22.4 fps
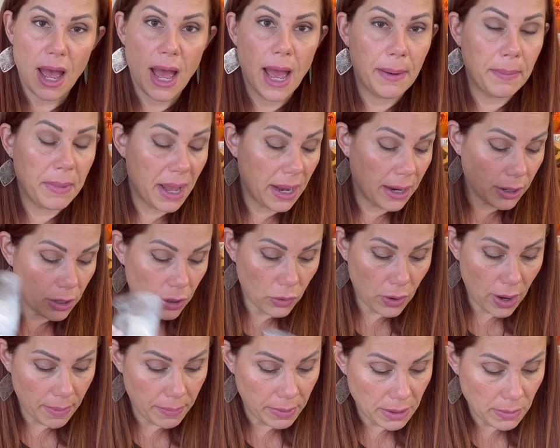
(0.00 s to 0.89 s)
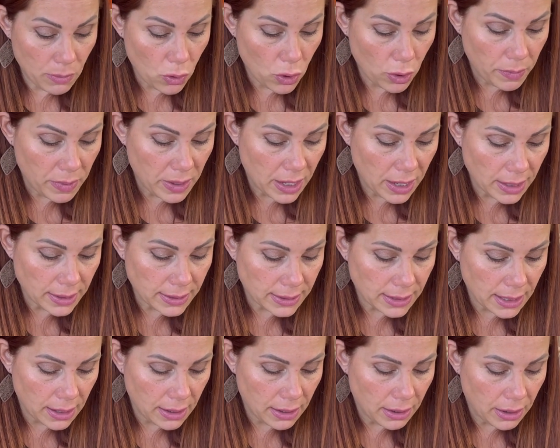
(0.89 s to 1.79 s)
I'm not going to grab any more
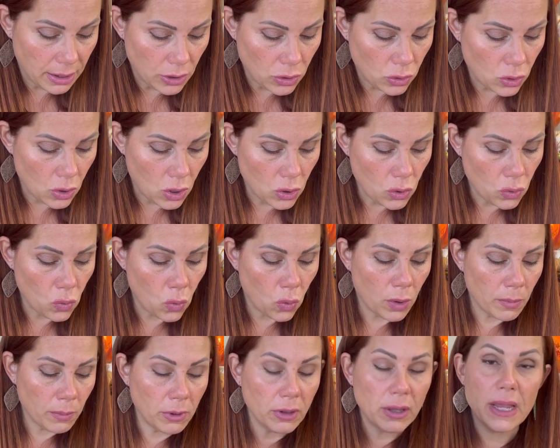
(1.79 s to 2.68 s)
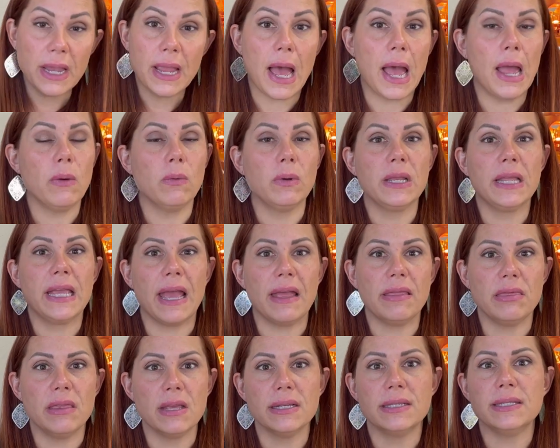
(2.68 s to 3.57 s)
because normally I would
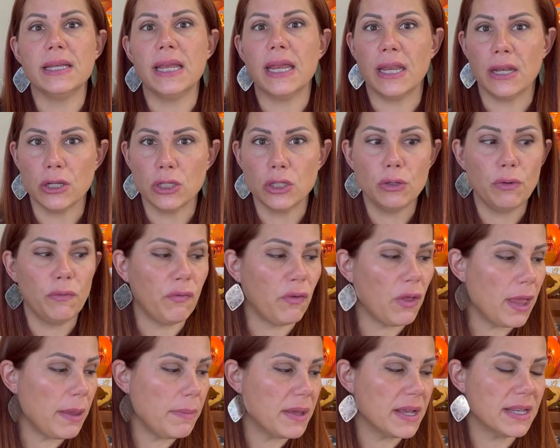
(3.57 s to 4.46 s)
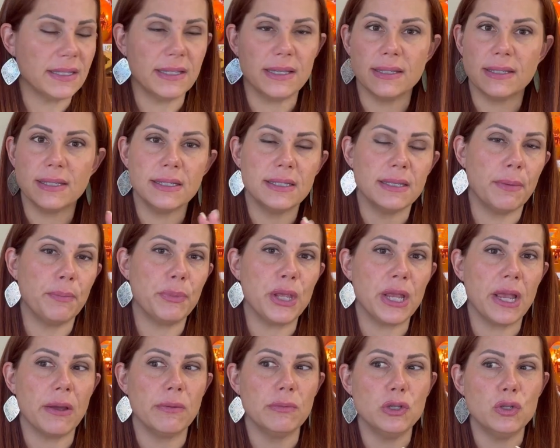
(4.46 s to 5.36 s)
get this in a souffle because this is
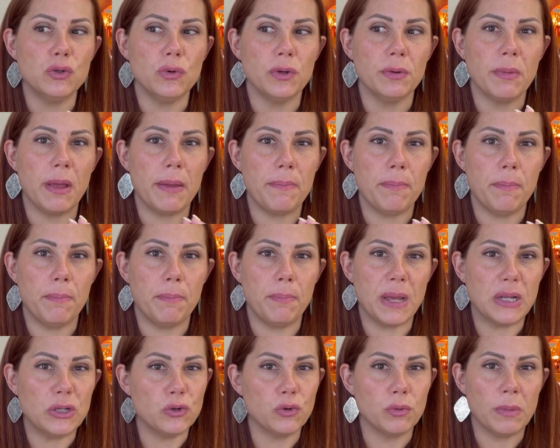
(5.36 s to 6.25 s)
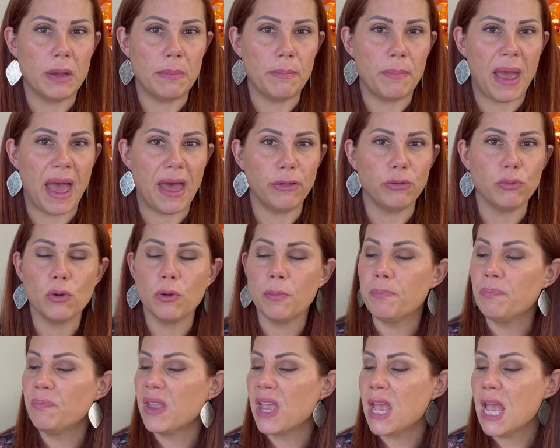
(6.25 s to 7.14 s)
something I would do in my bedroom and
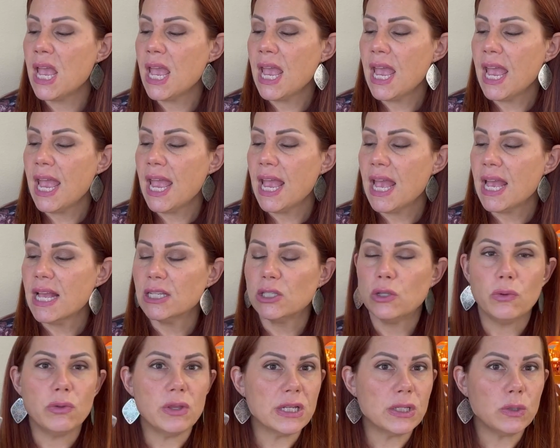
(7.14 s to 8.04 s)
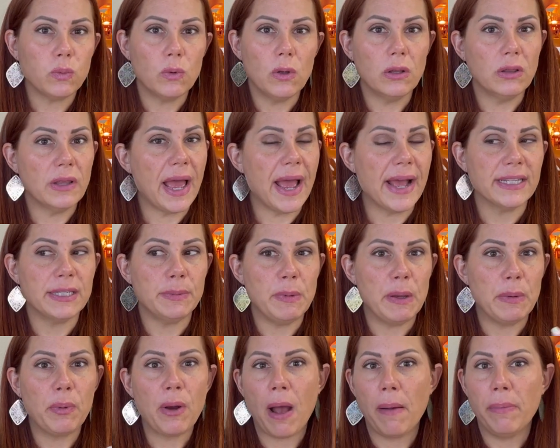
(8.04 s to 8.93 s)
bathroom. So this will last
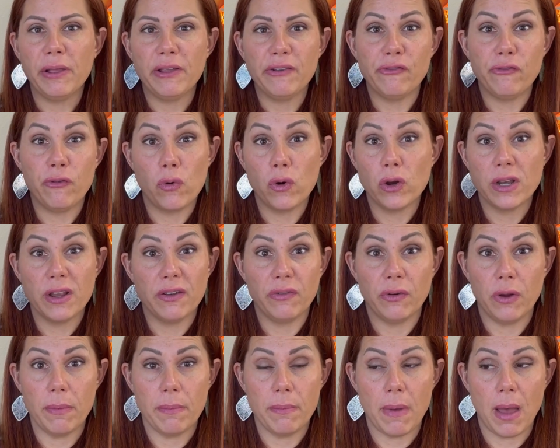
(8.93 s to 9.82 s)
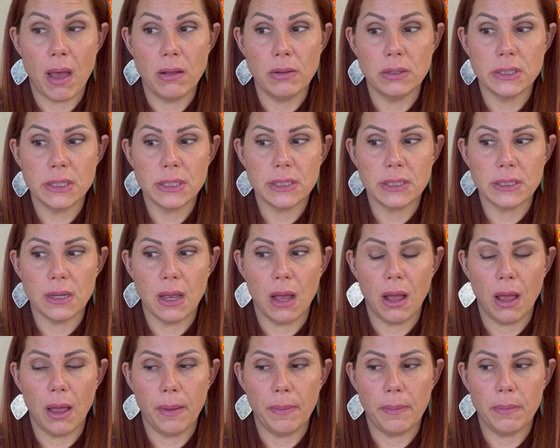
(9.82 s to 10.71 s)
me probably four different melts,
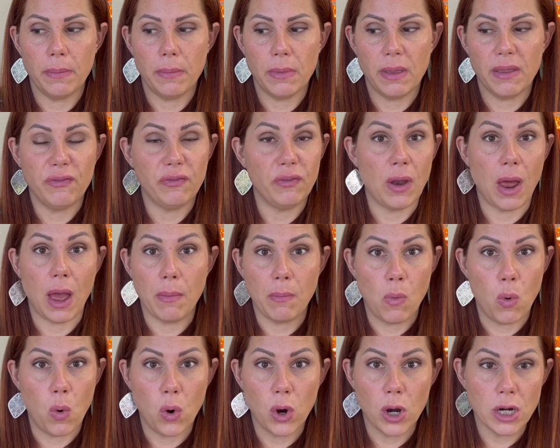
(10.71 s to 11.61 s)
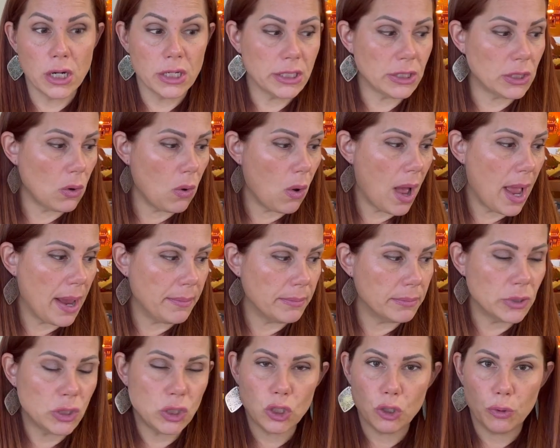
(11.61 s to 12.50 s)
um, if not more. So
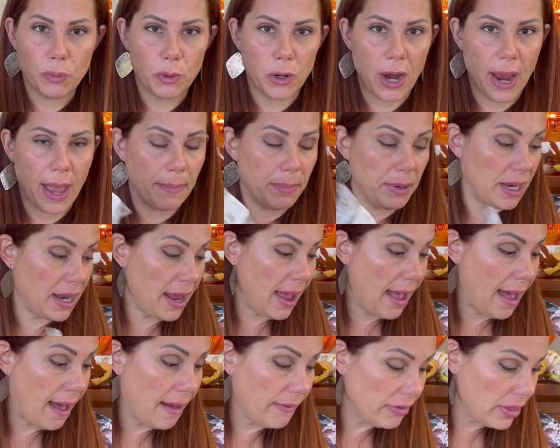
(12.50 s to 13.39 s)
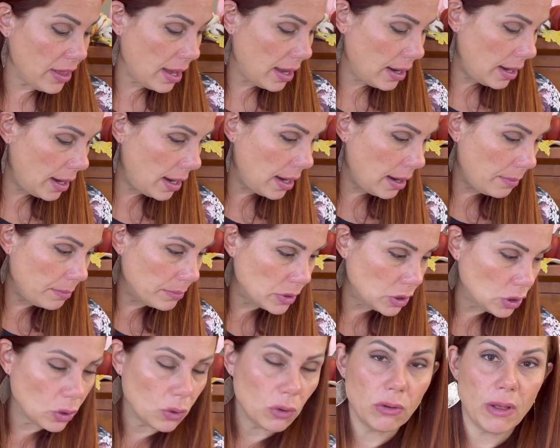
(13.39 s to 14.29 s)
I'm super happy to have that. And I'm
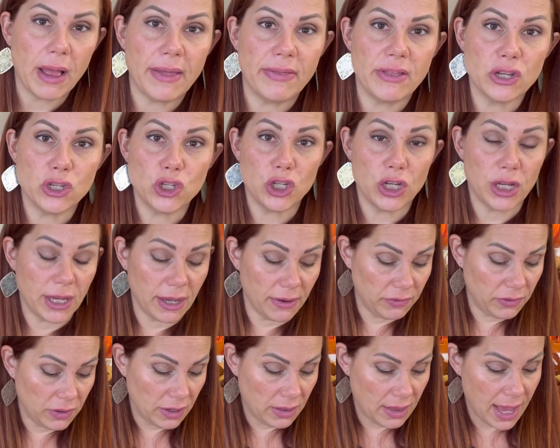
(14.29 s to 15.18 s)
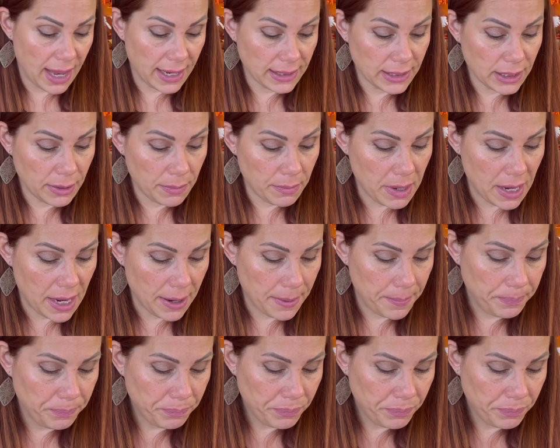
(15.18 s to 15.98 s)
so glad that she gifted that to me.